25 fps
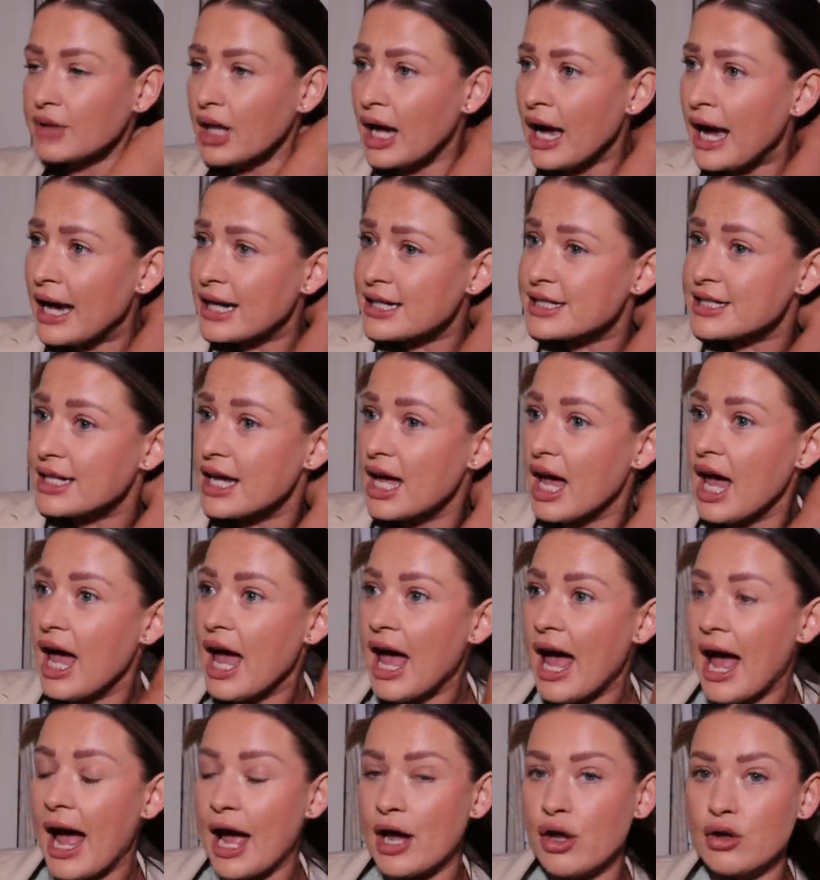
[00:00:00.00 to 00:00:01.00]
And
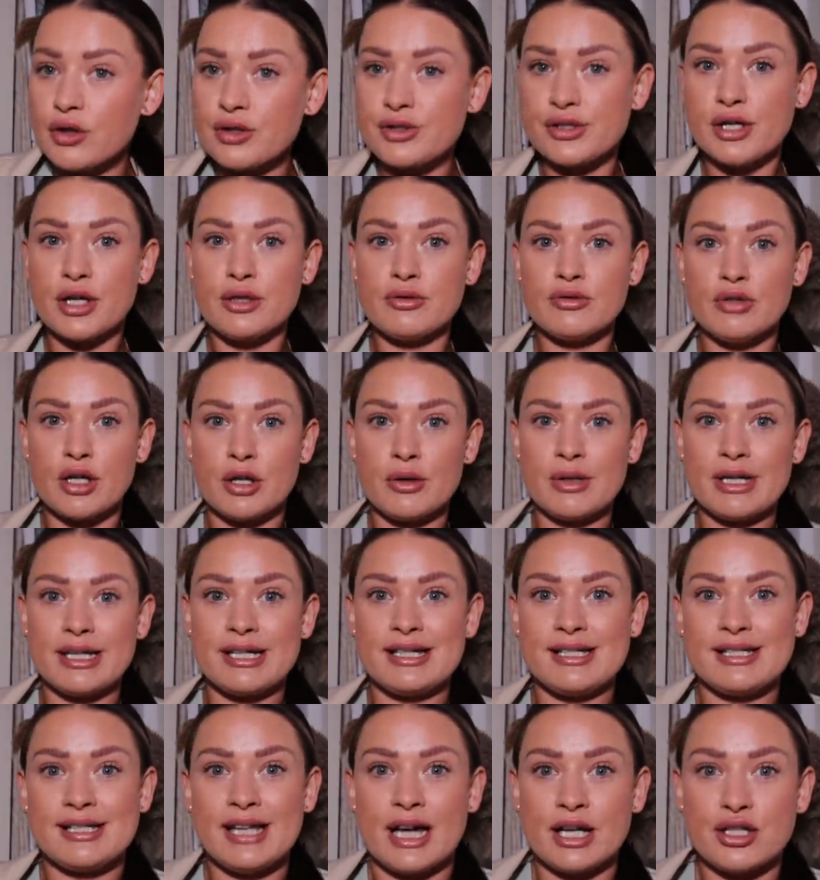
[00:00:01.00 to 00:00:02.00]
I also
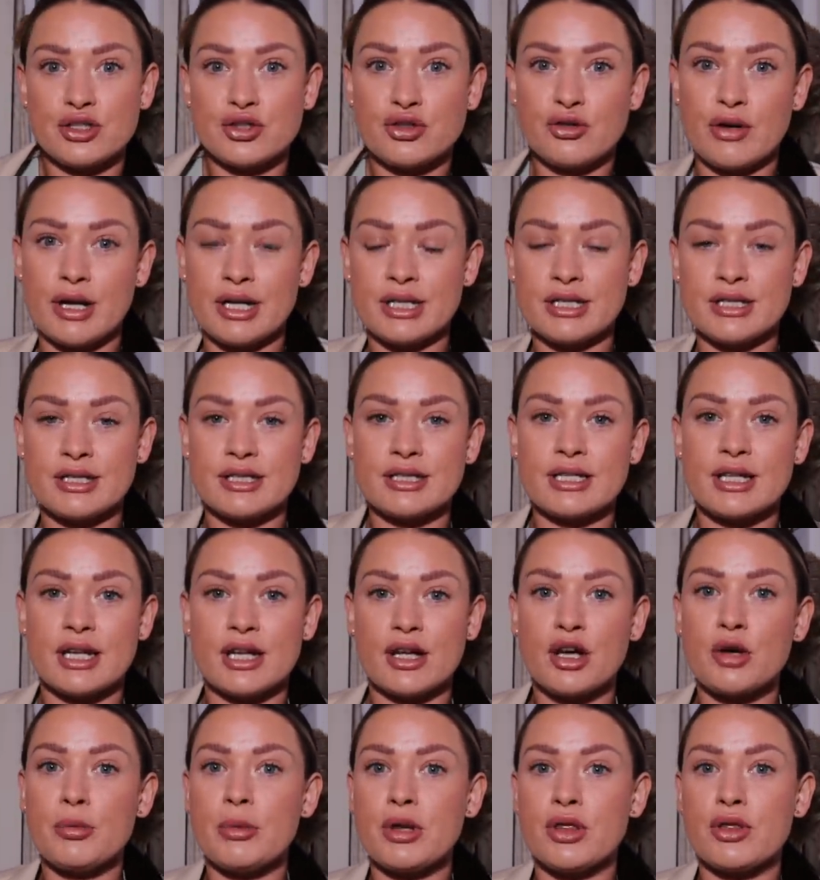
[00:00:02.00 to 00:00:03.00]
noticed that trend
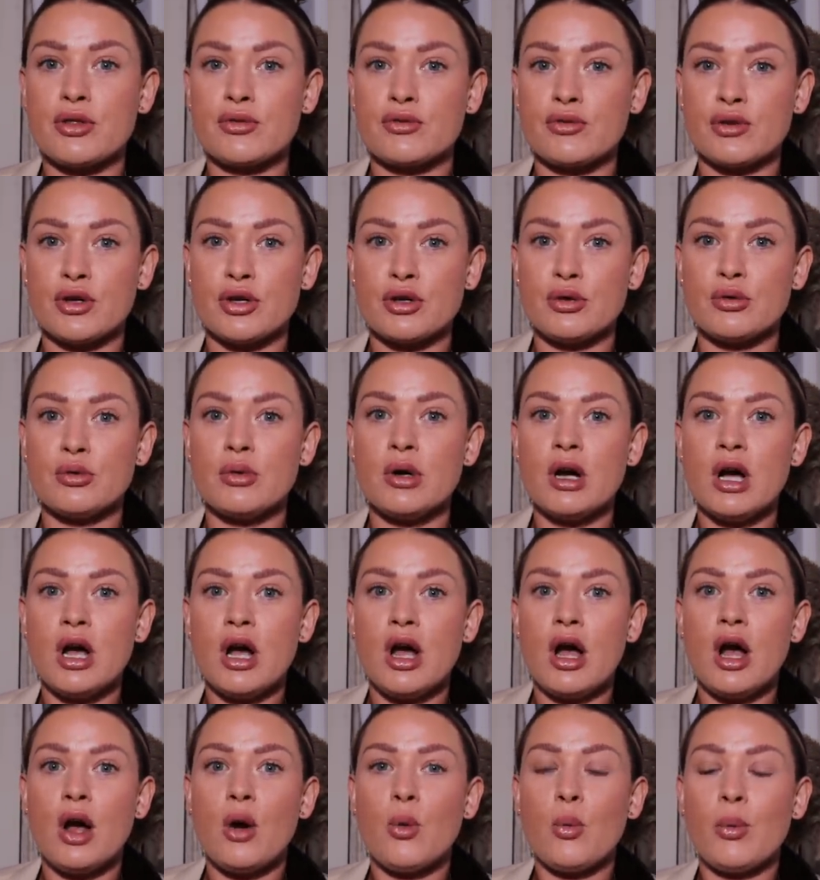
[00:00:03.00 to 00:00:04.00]
coming through
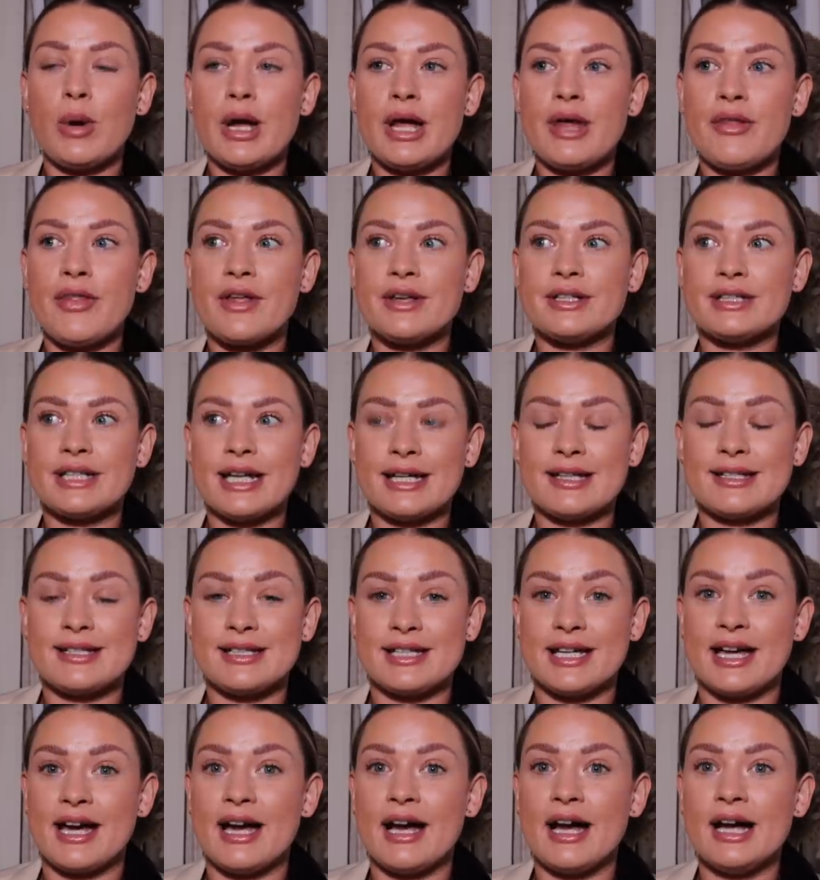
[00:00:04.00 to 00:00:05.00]
with
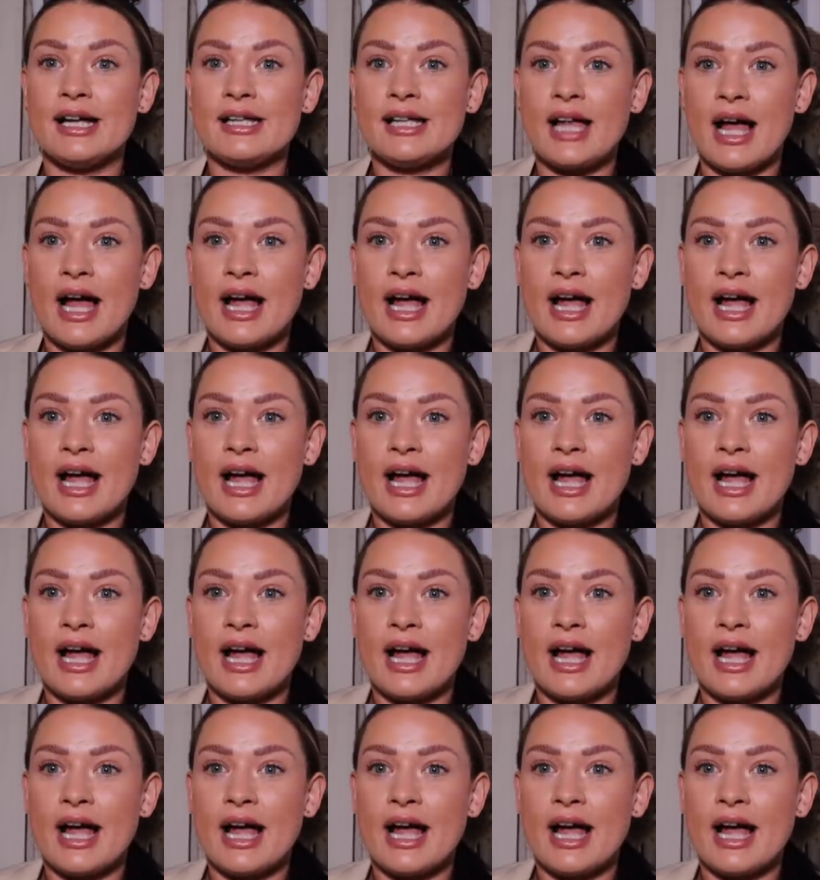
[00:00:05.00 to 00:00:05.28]
Nastygal.